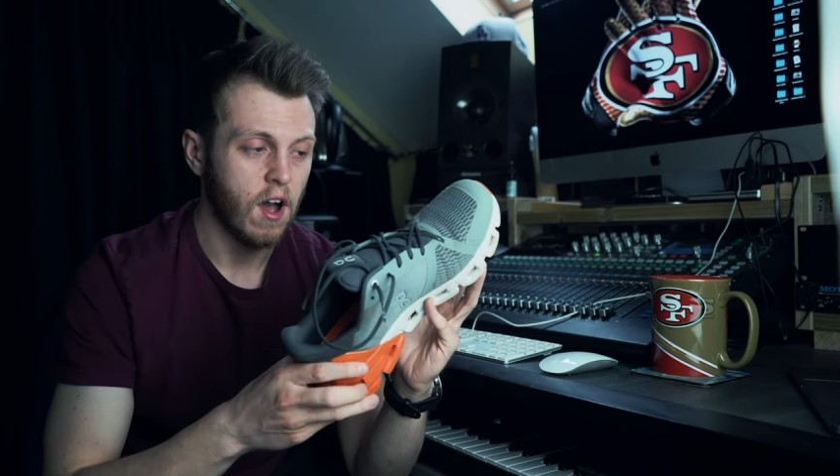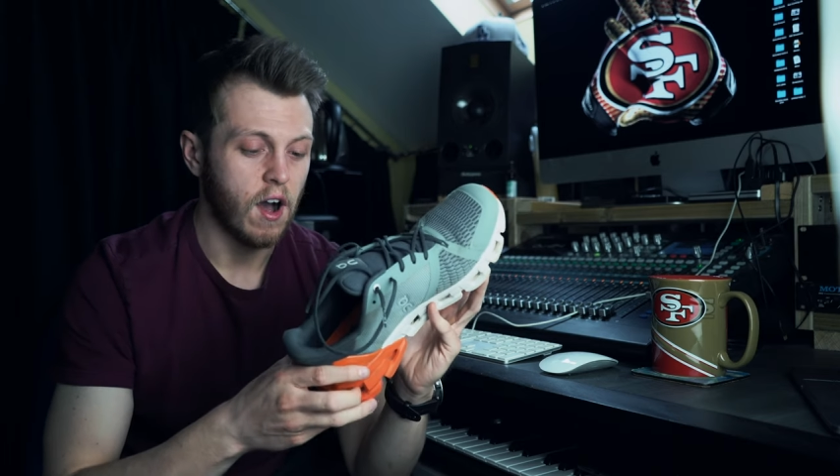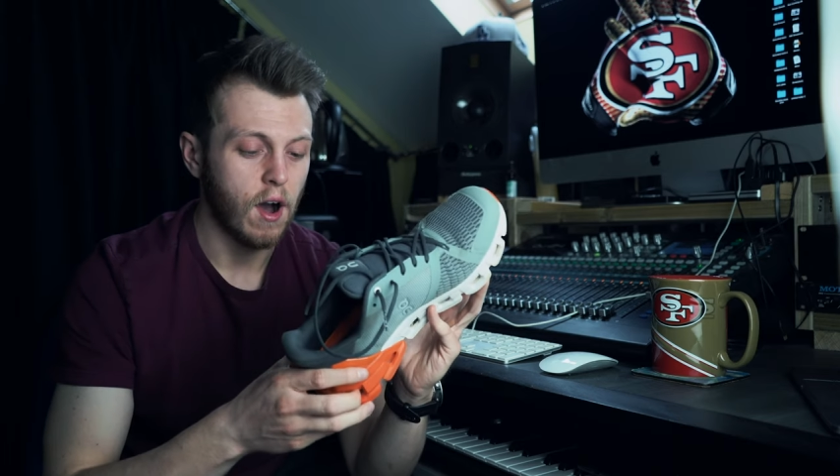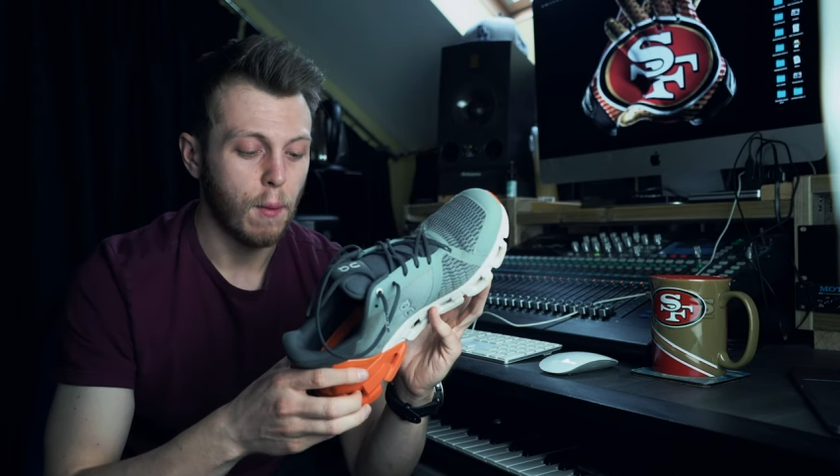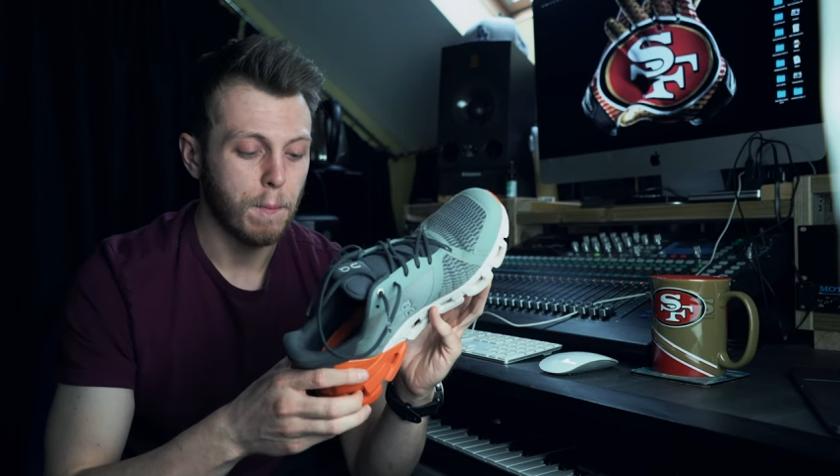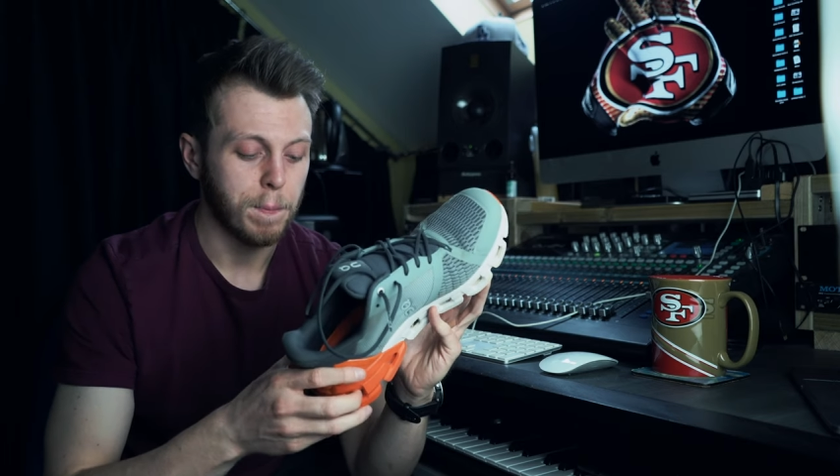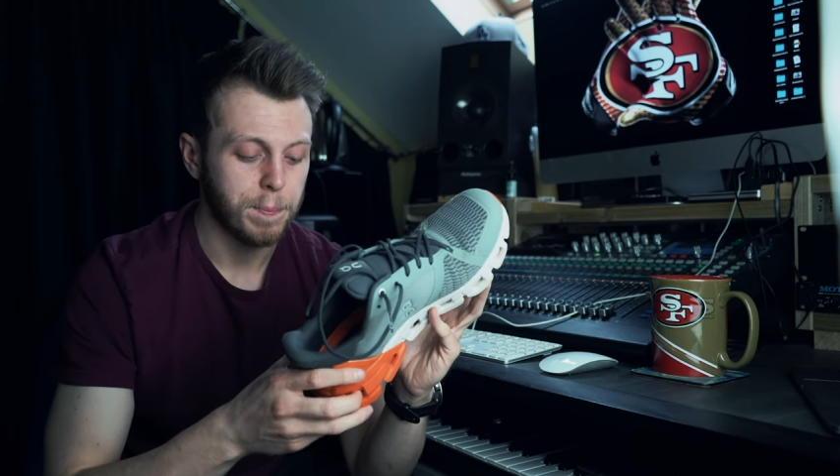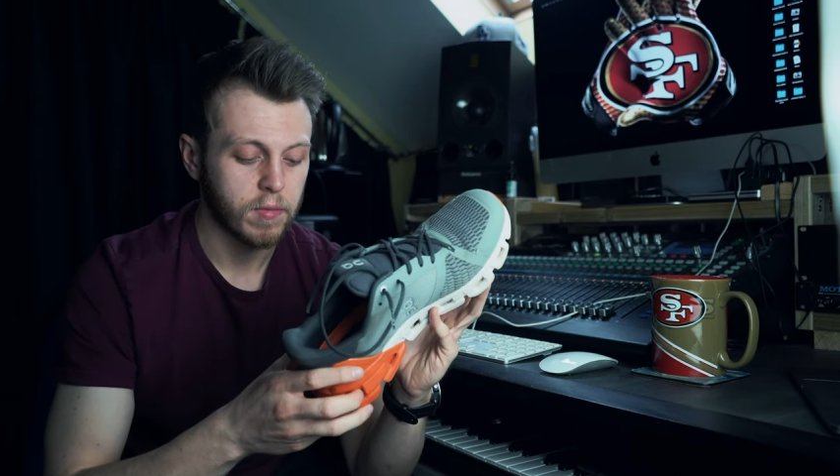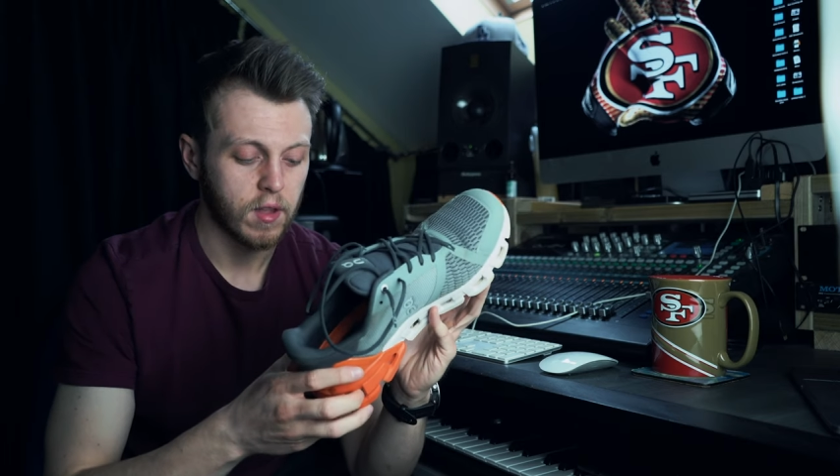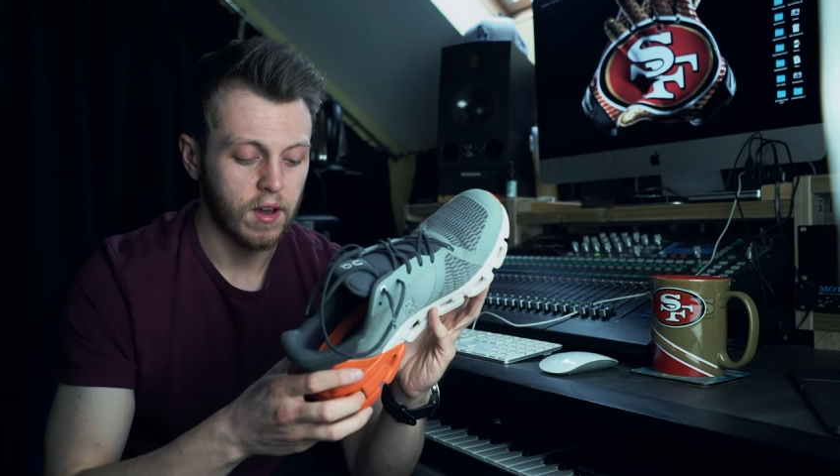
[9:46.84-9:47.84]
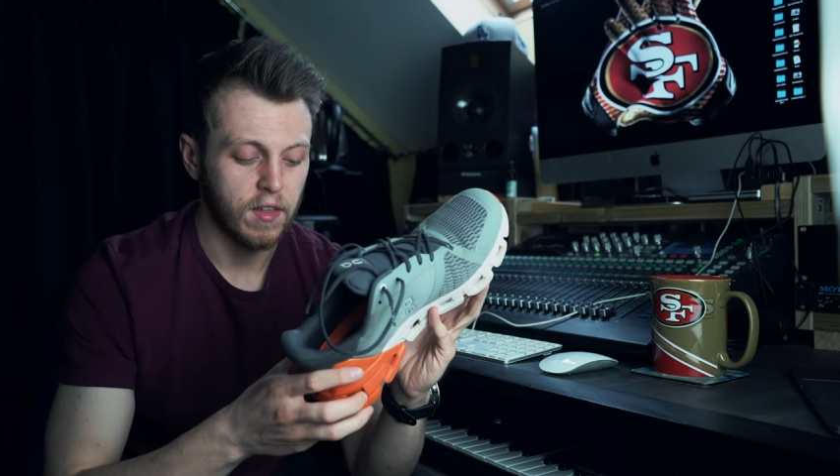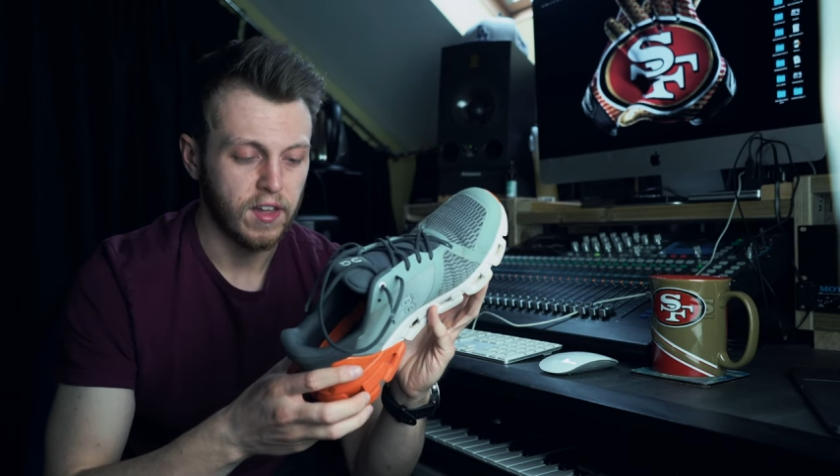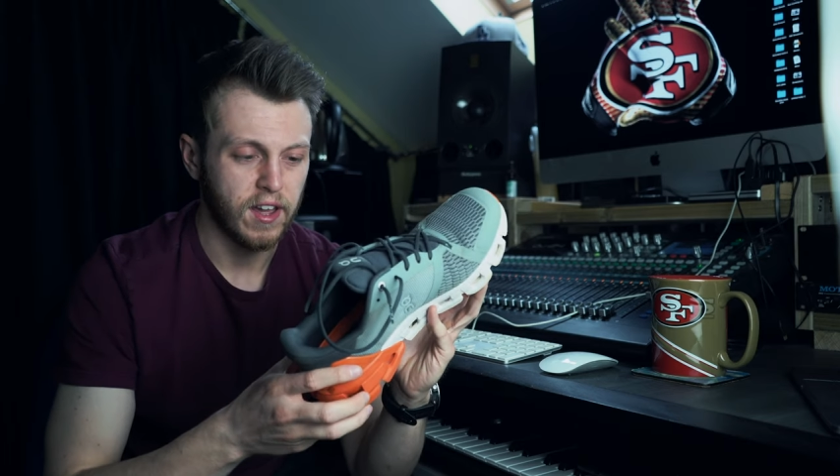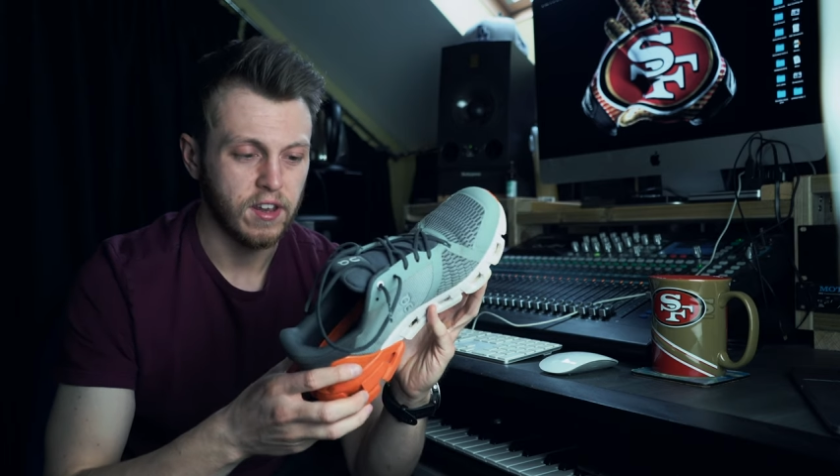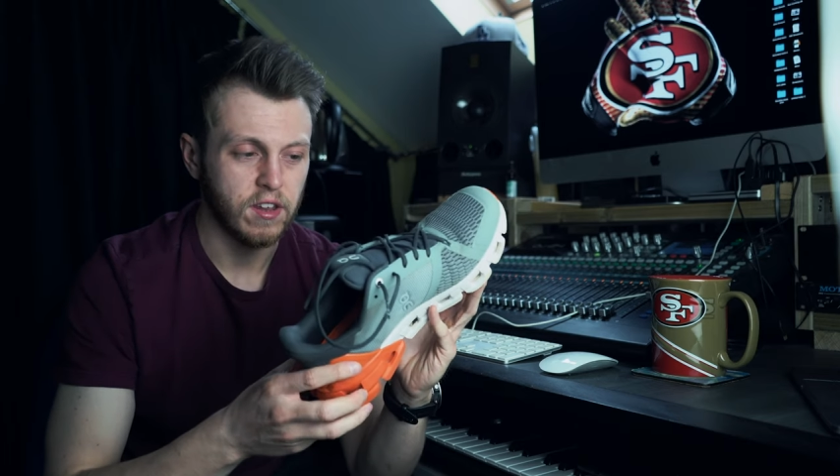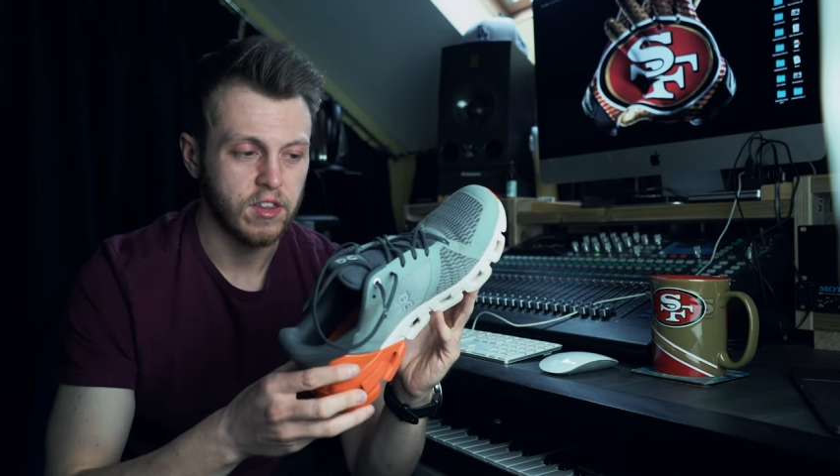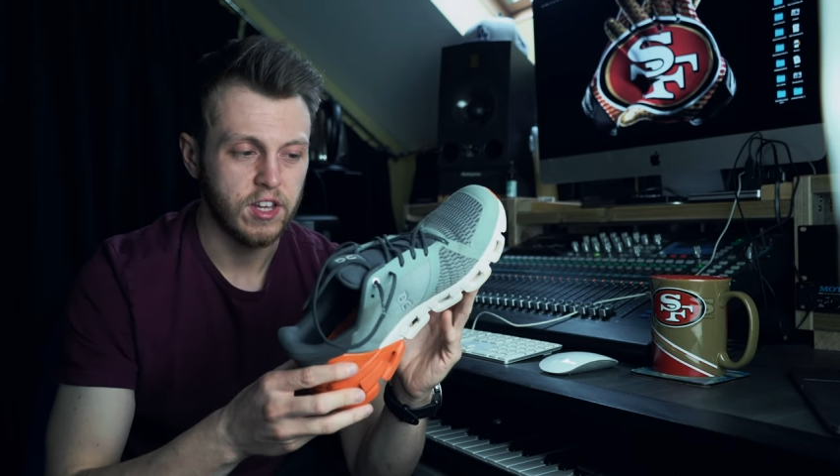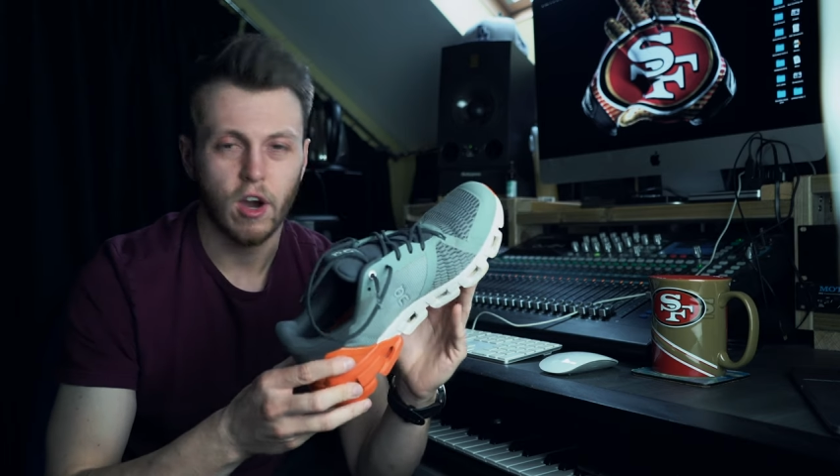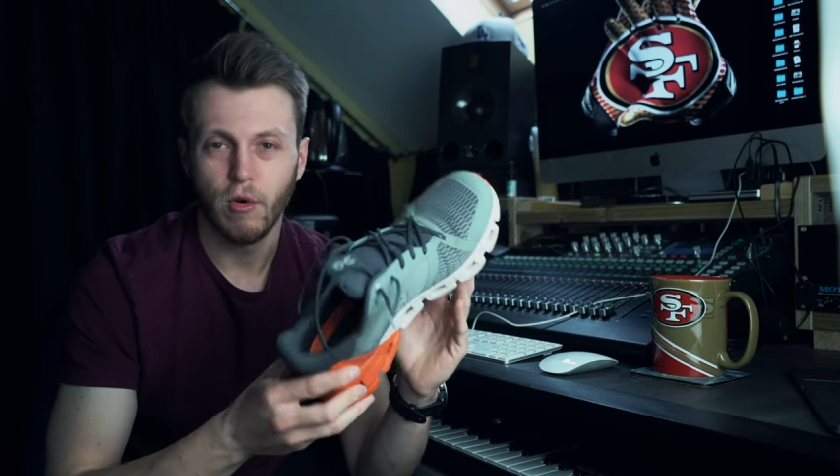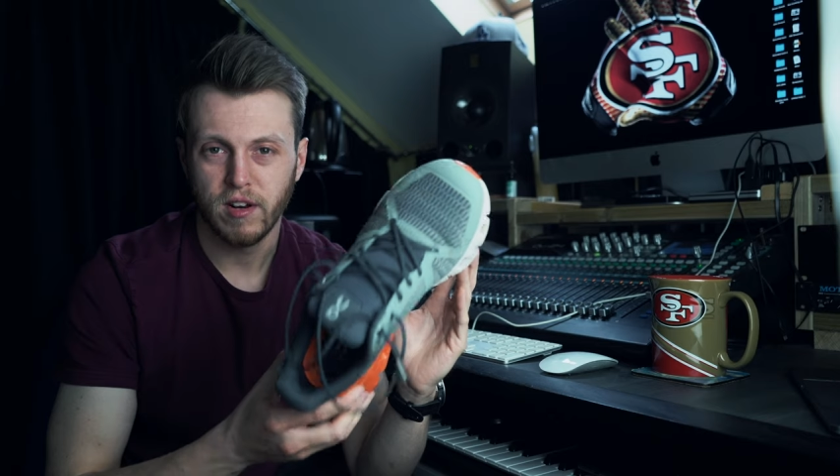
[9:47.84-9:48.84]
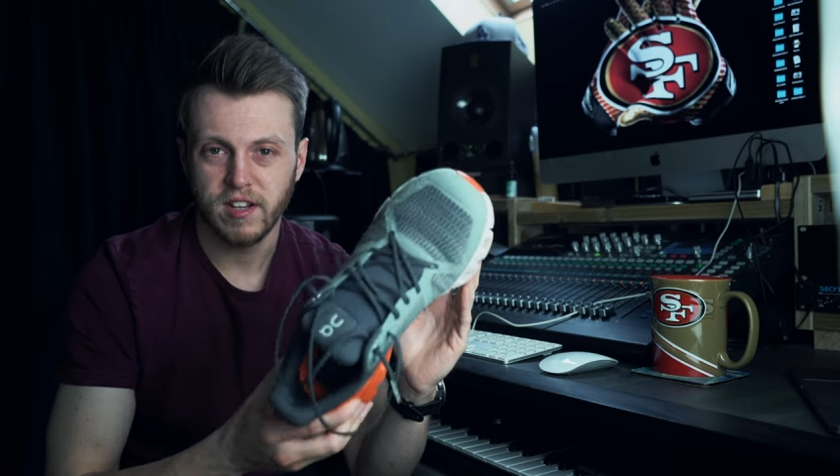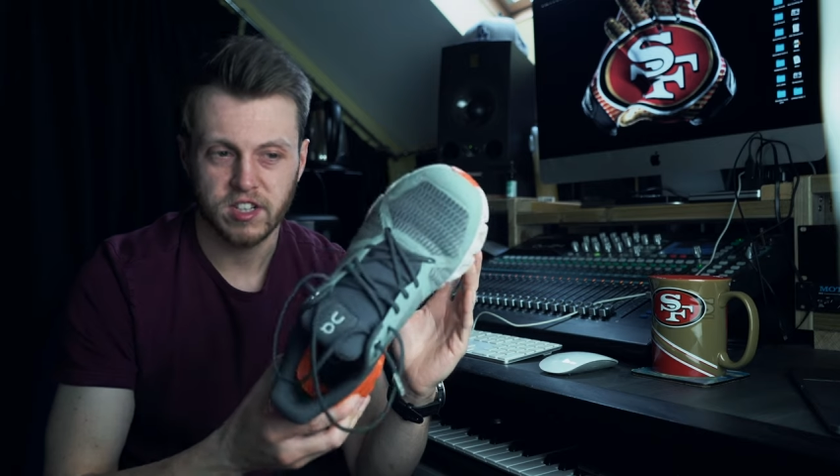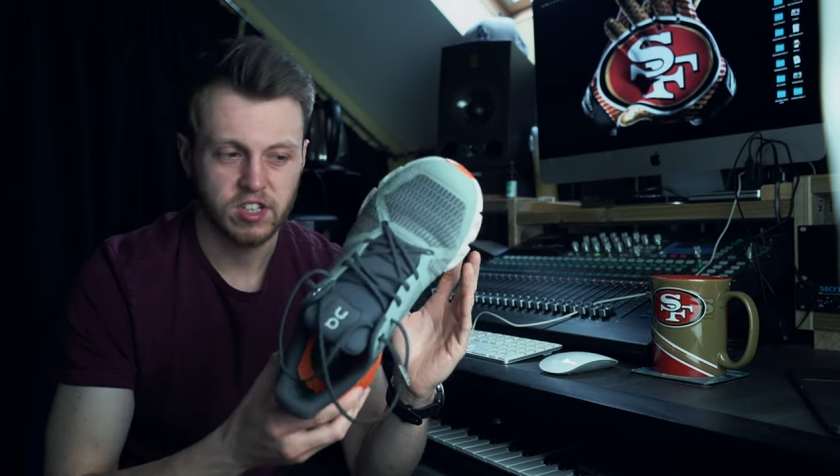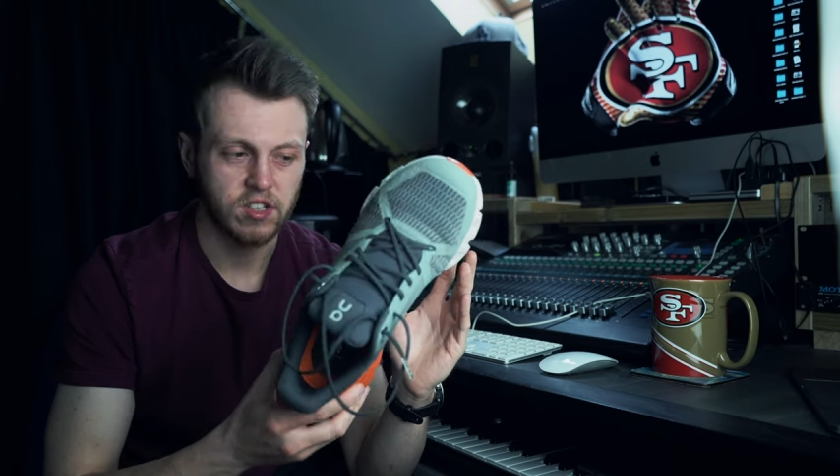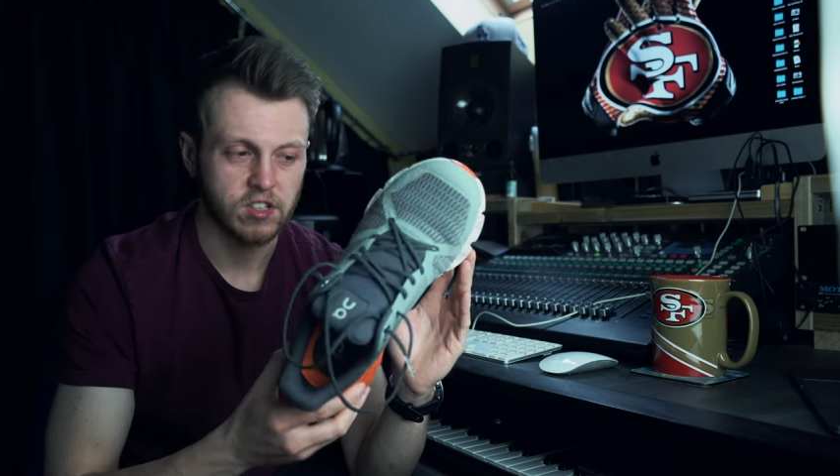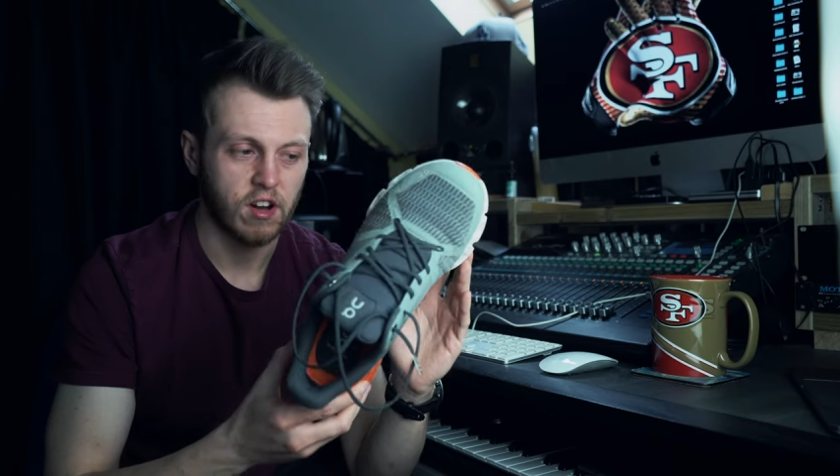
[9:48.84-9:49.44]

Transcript: Um, and then the only distance